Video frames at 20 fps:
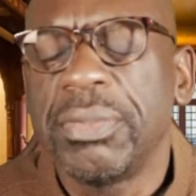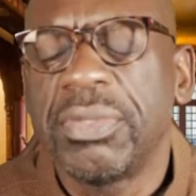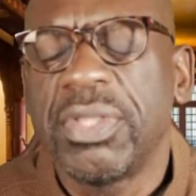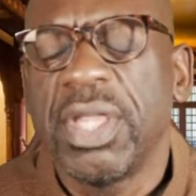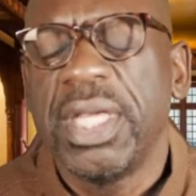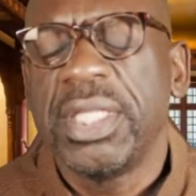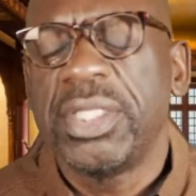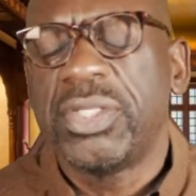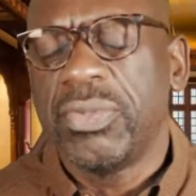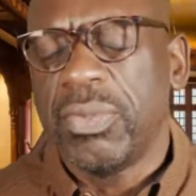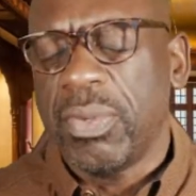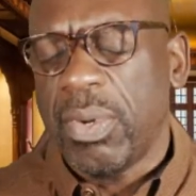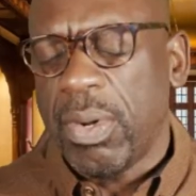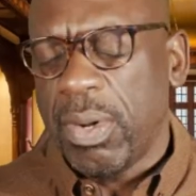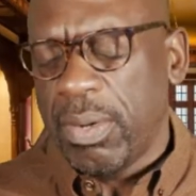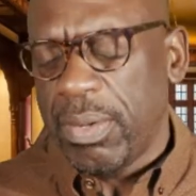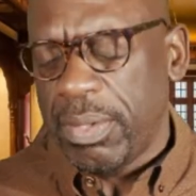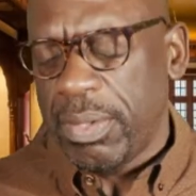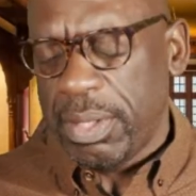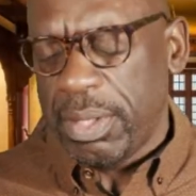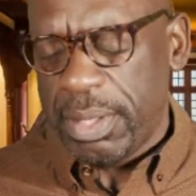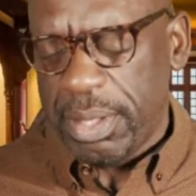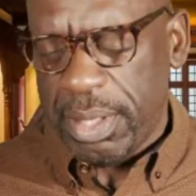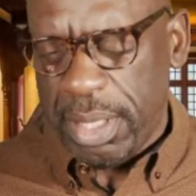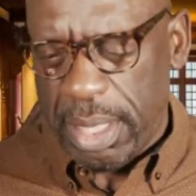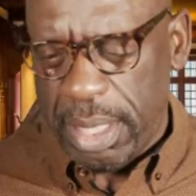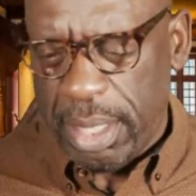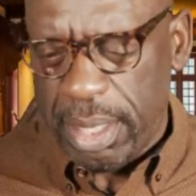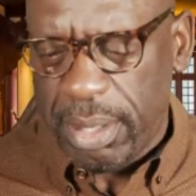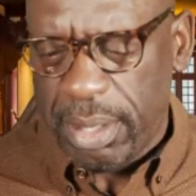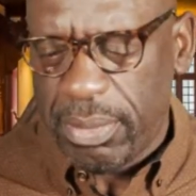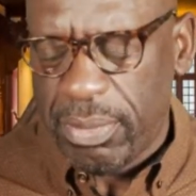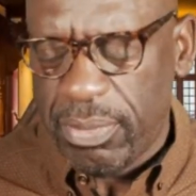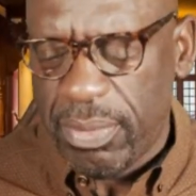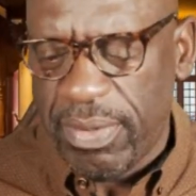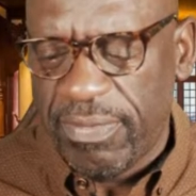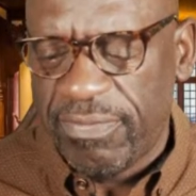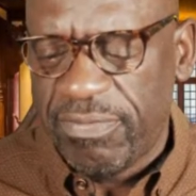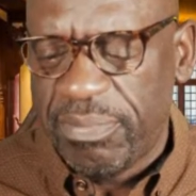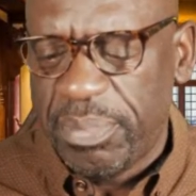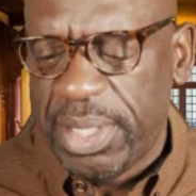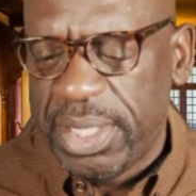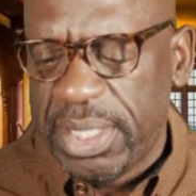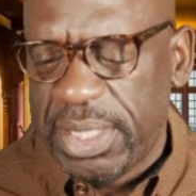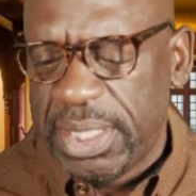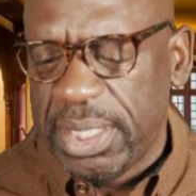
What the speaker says: Thank you all who have been